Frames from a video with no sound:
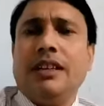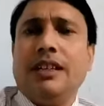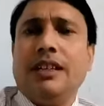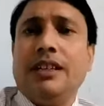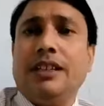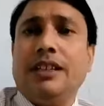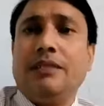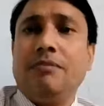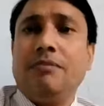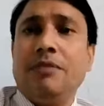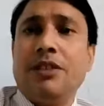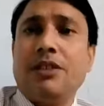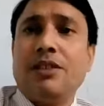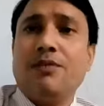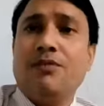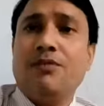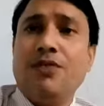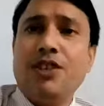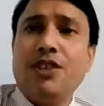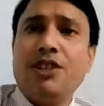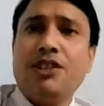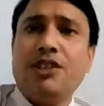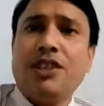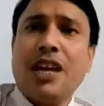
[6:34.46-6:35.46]
It means
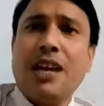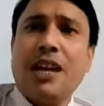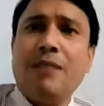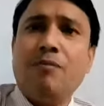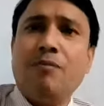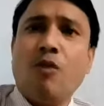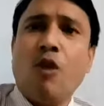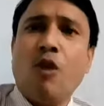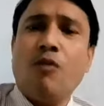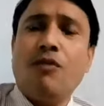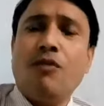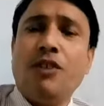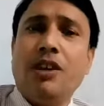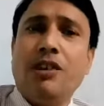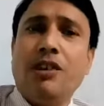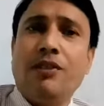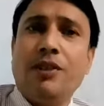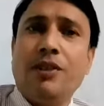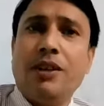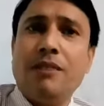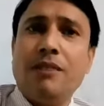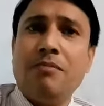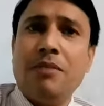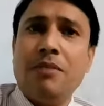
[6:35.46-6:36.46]
which type of
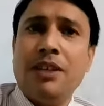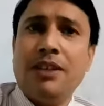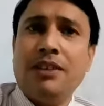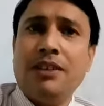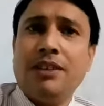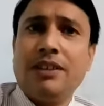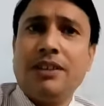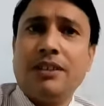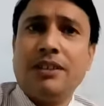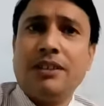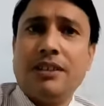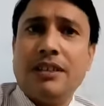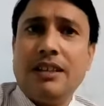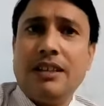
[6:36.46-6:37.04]
government